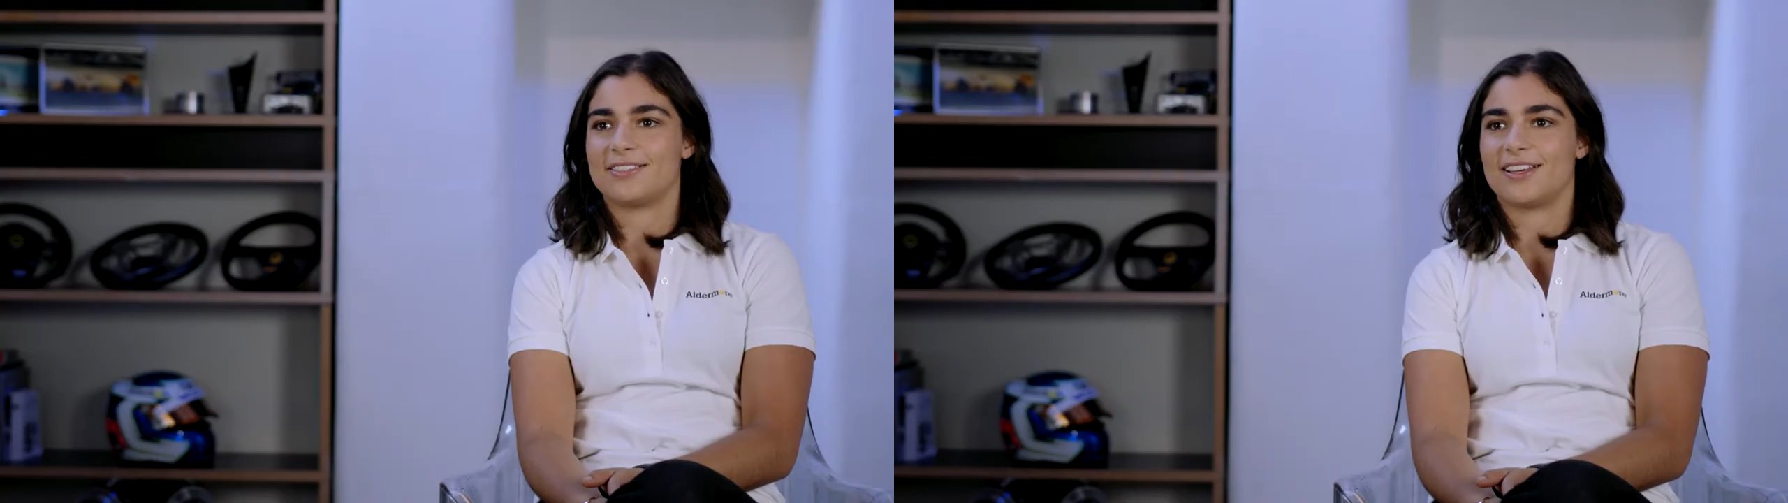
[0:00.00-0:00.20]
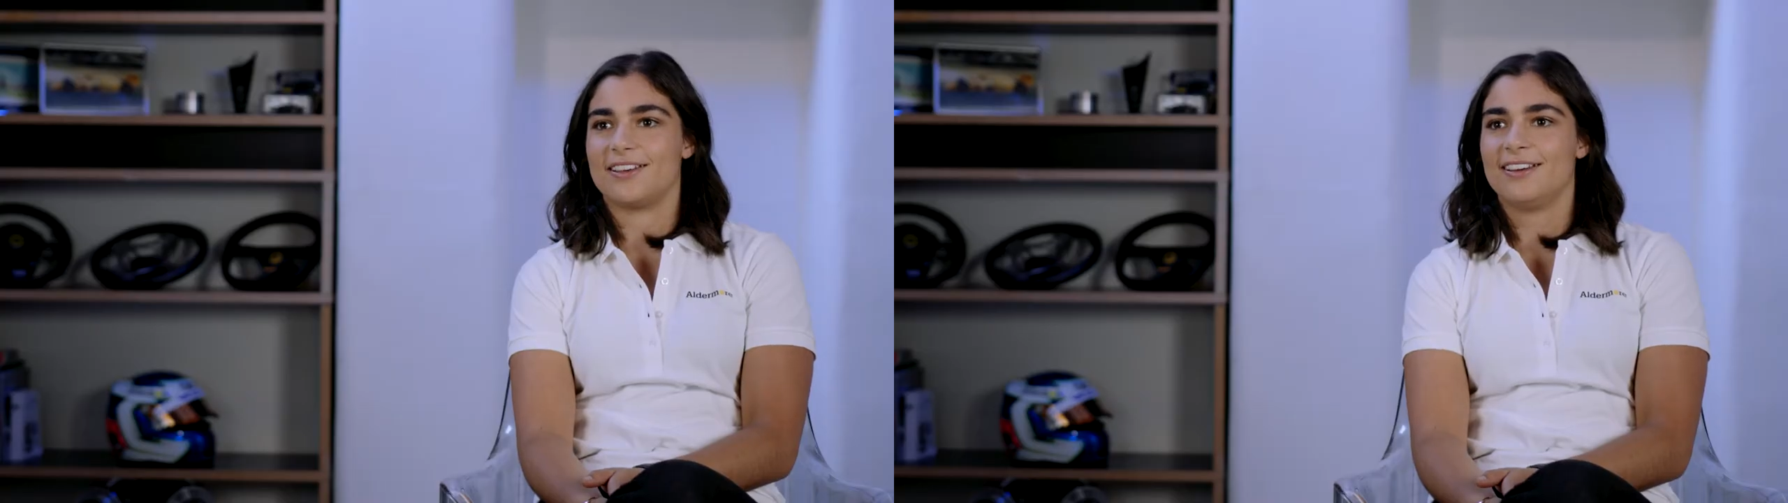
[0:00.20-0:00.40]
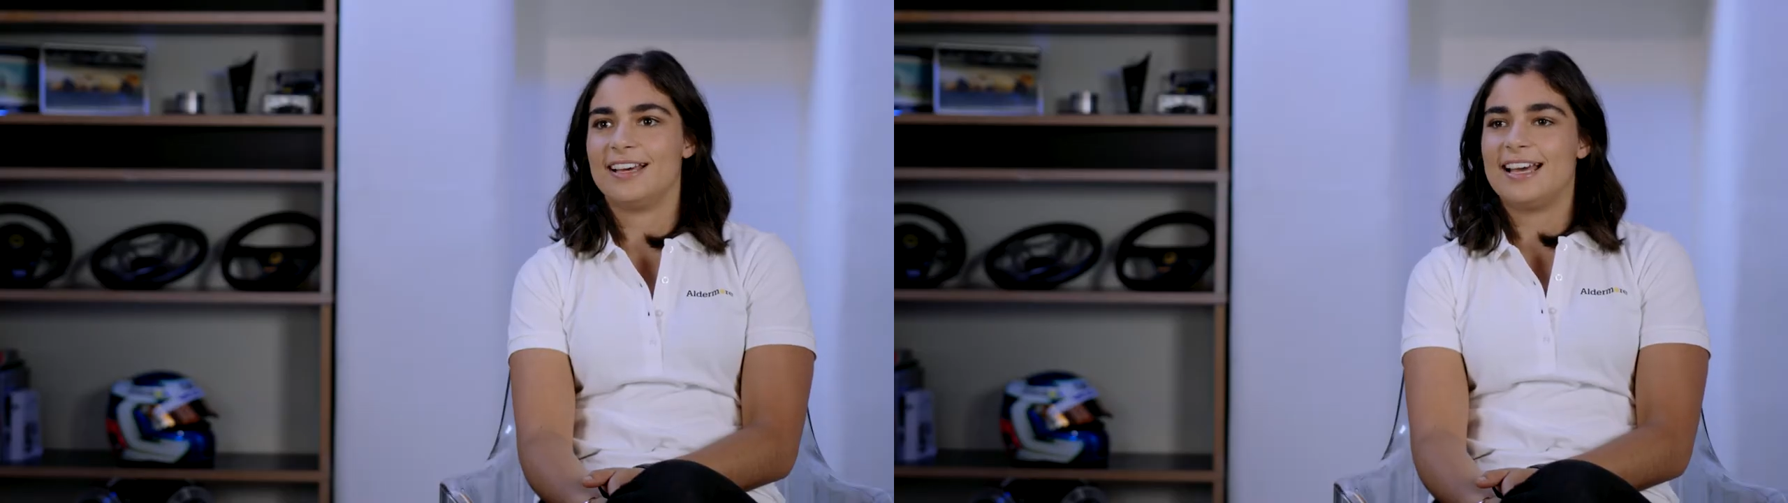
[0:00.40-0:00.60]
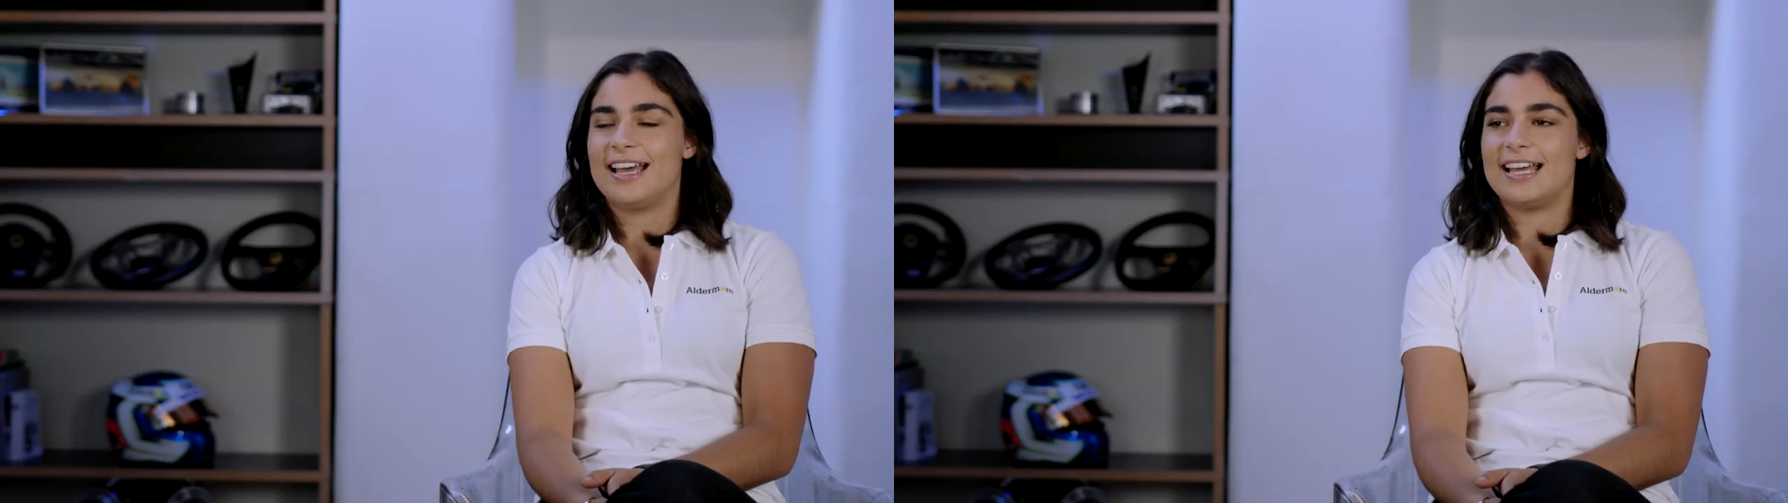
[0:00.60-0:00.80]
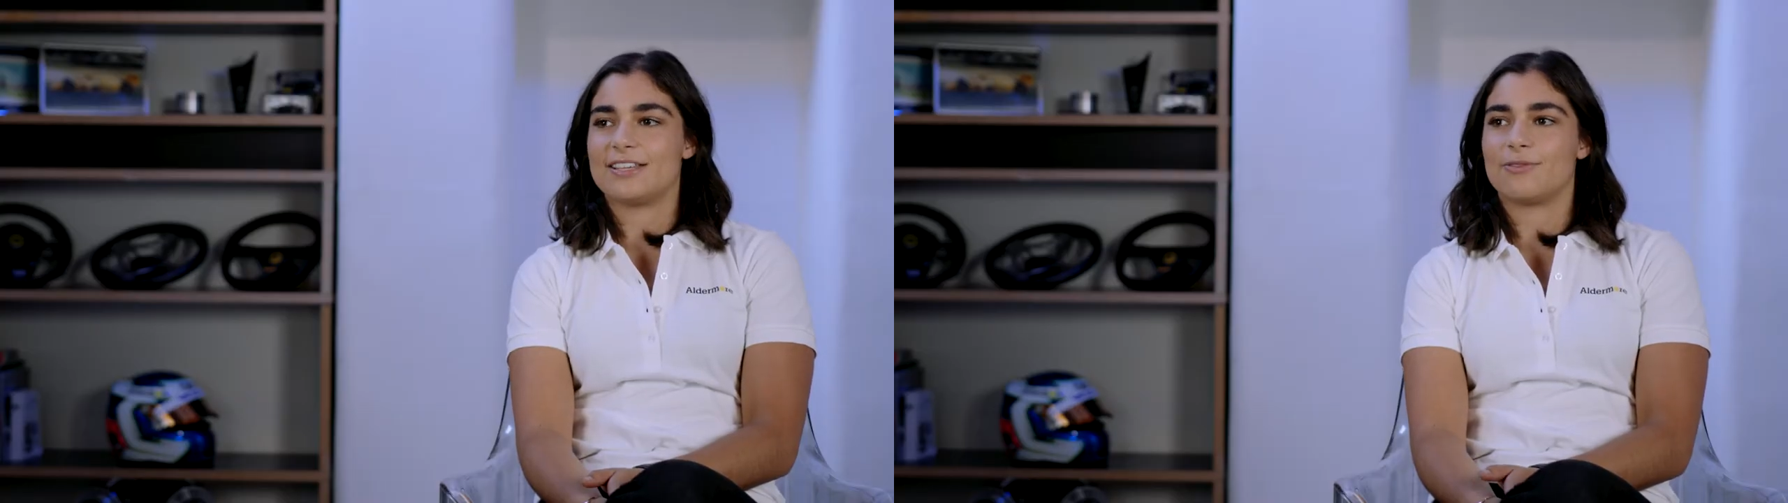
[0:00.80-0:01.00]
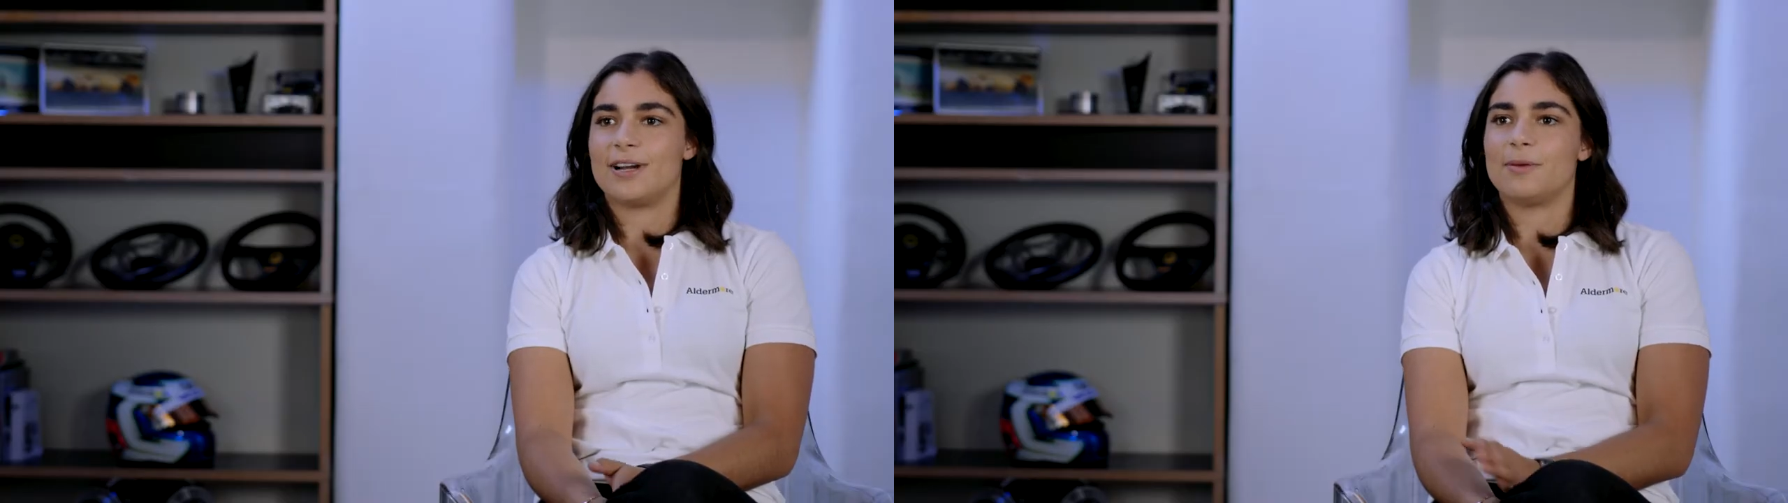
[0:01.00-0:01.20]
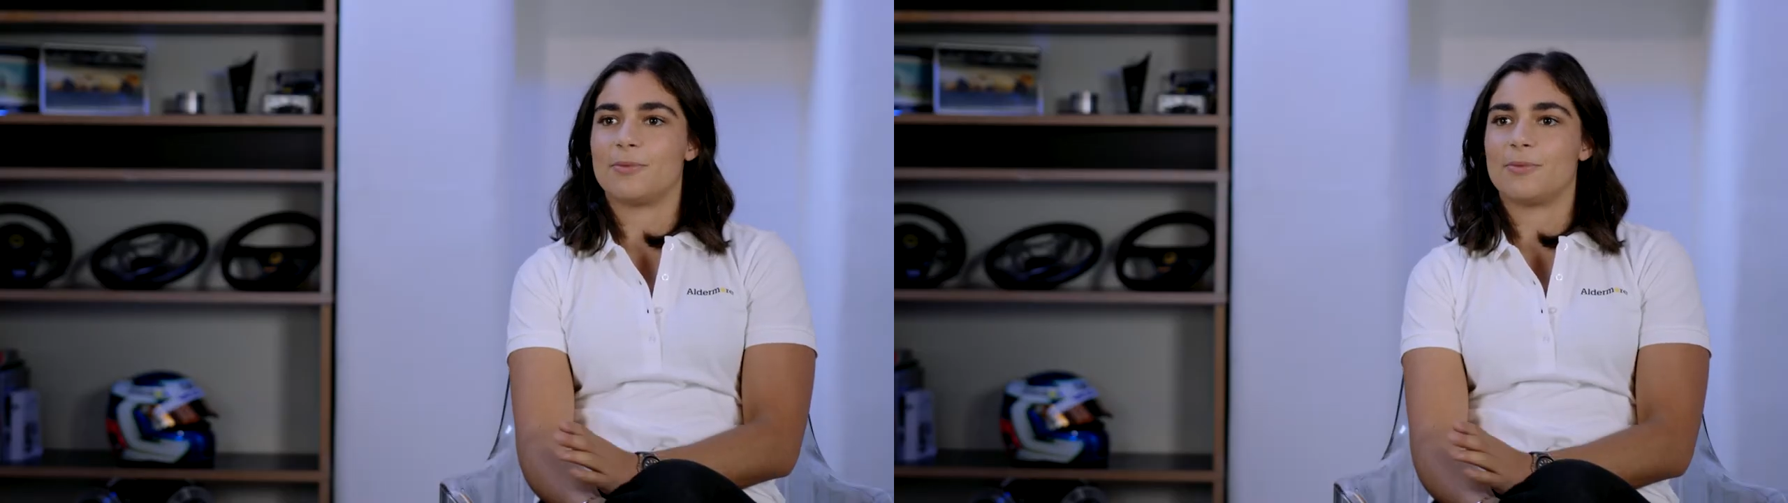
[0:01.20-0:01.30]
So it's really